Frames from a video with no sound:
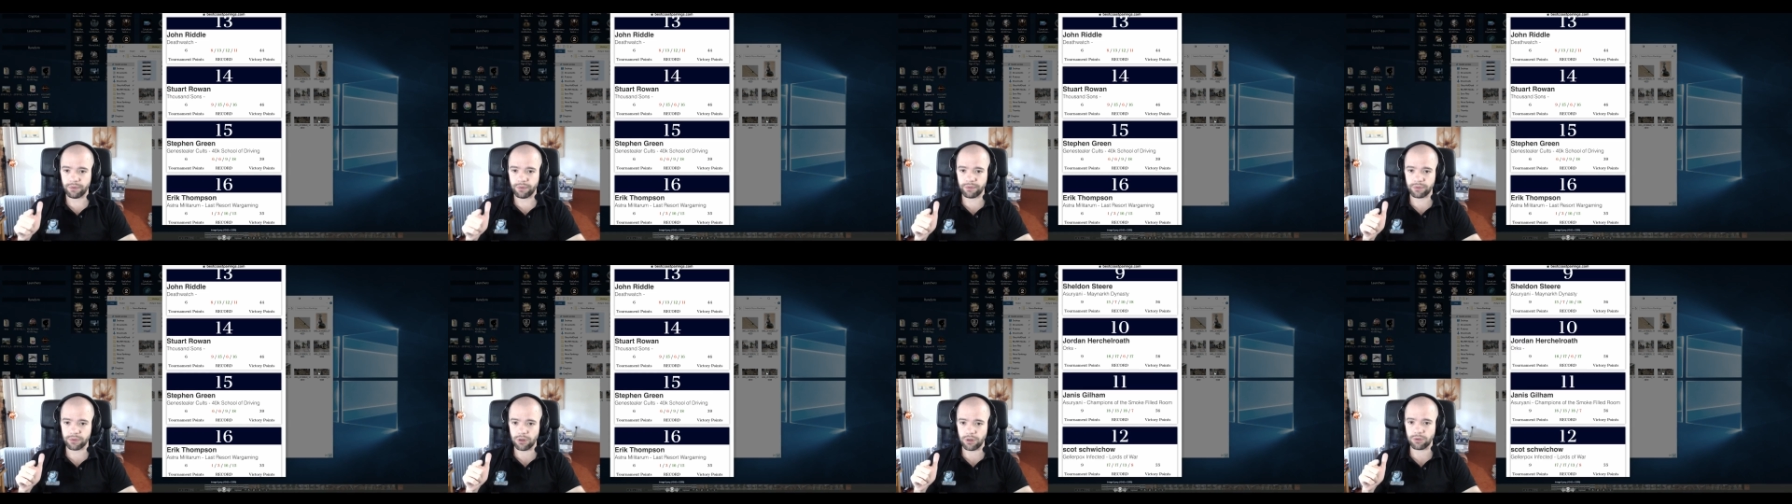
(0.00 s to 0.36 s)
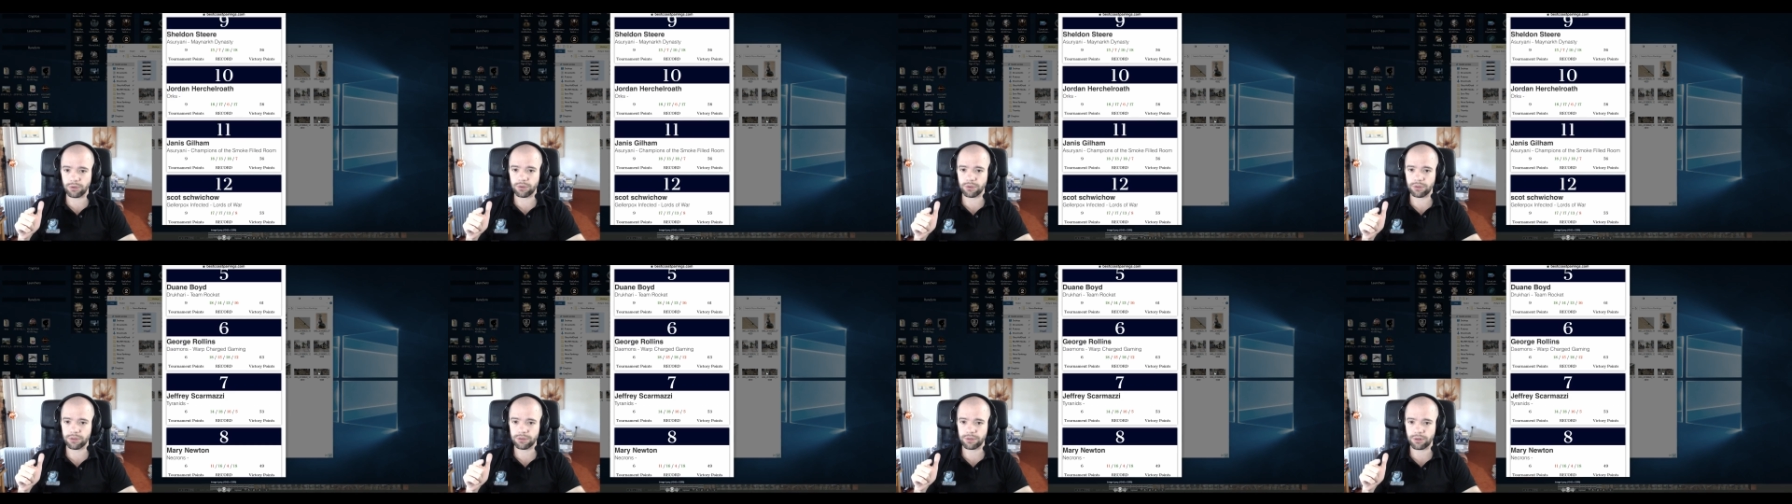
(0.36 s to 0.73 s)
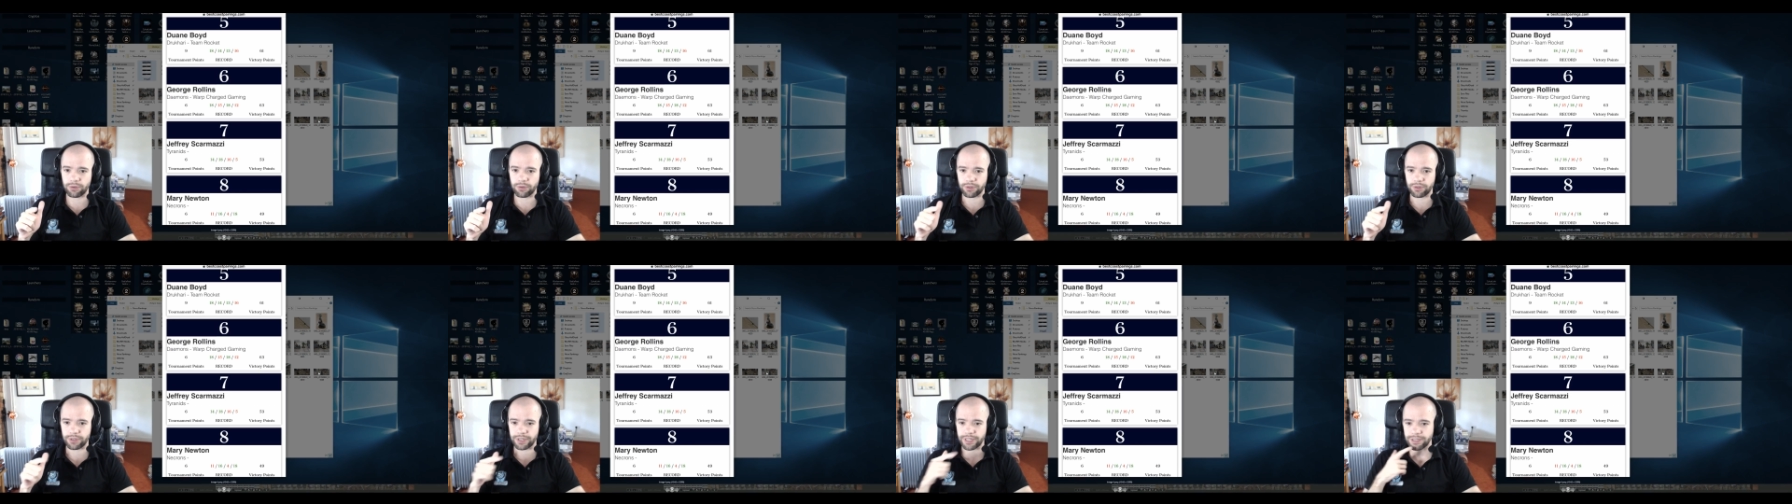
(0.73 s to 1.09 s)
Oh,
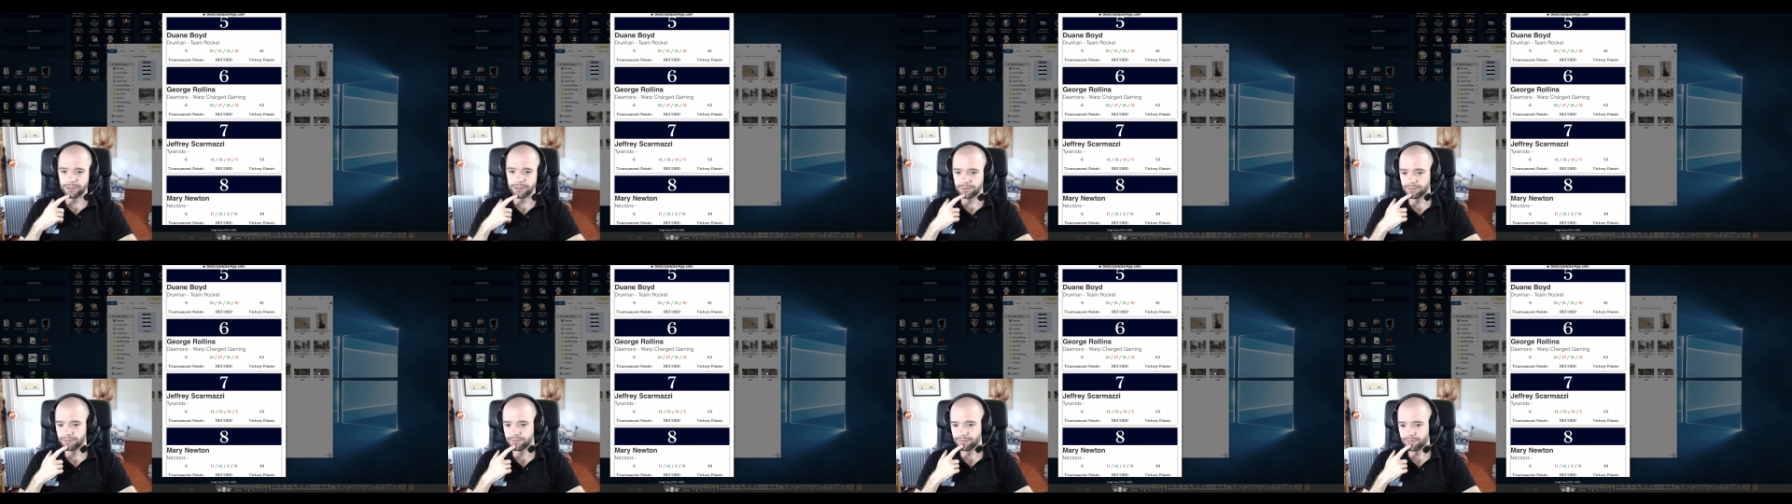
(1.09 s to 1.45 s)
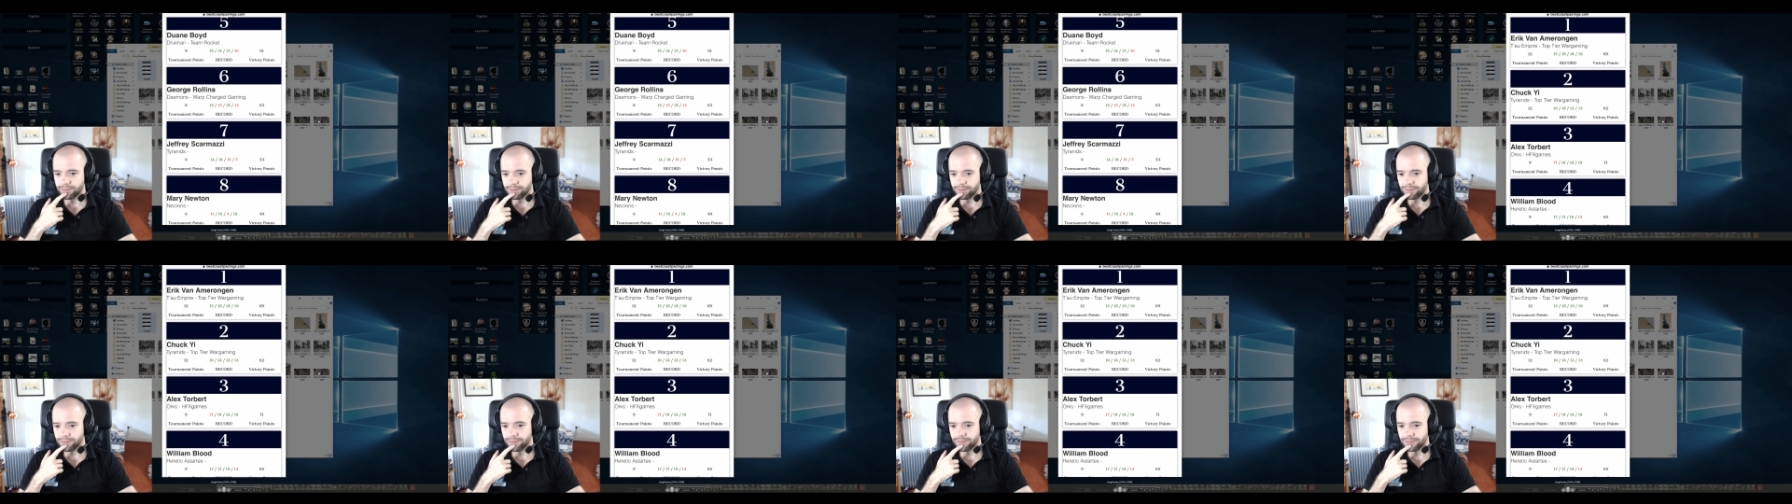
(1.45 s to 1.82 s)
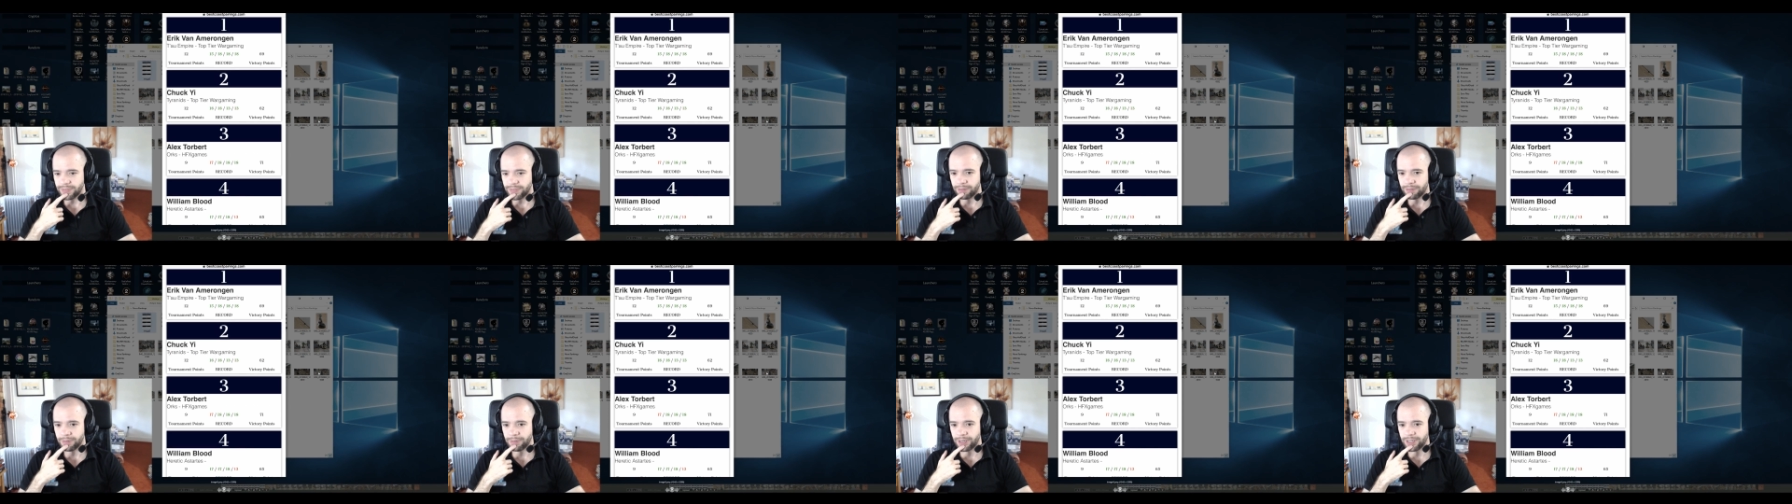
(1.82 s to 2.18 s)
hold on now.
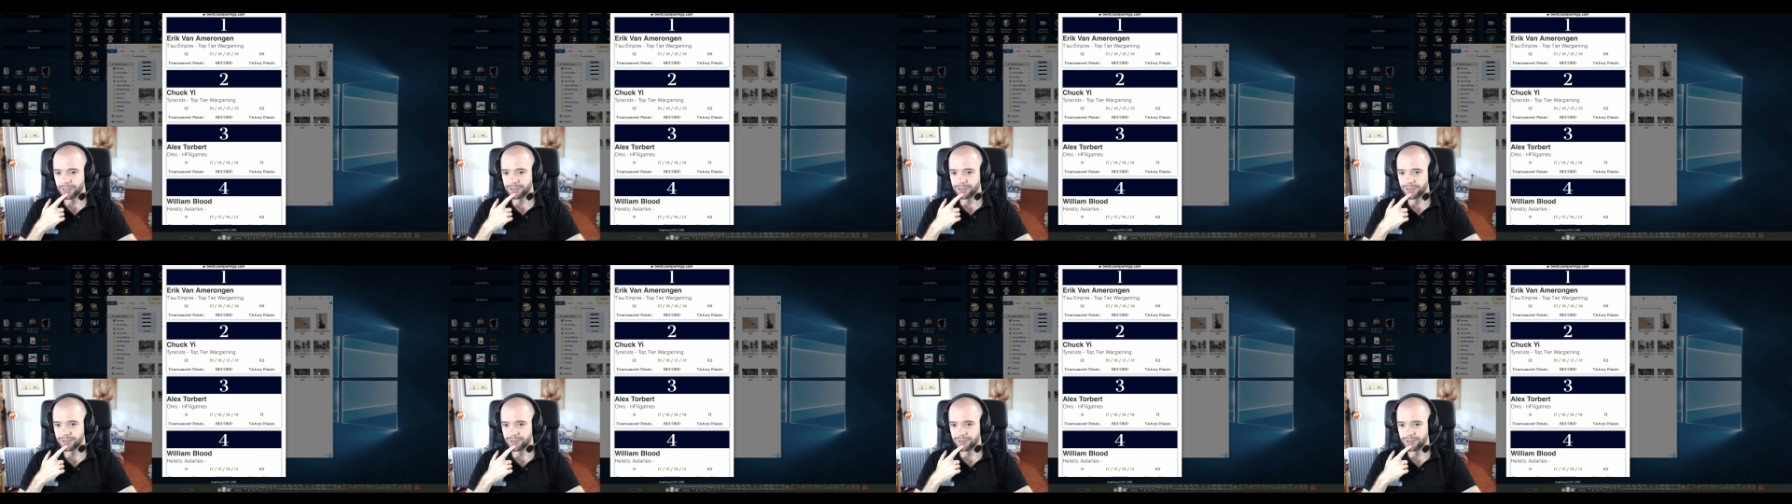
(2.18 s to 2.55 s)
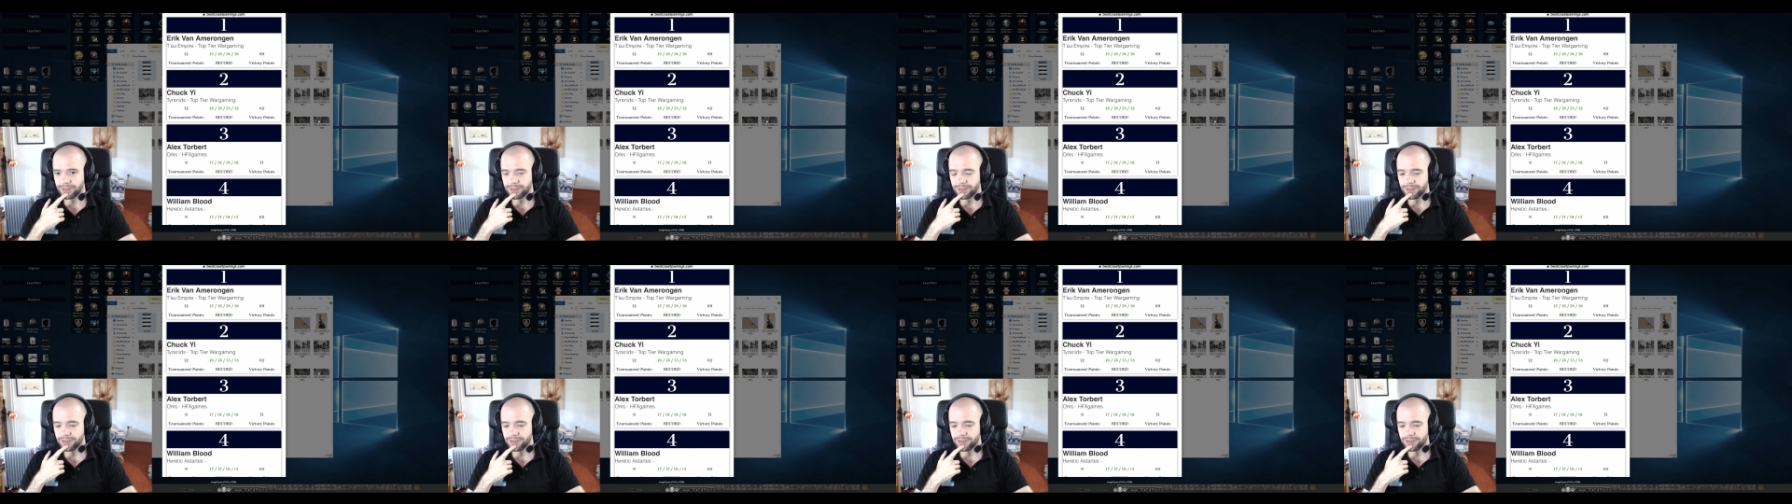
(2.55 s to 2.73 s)
Am I...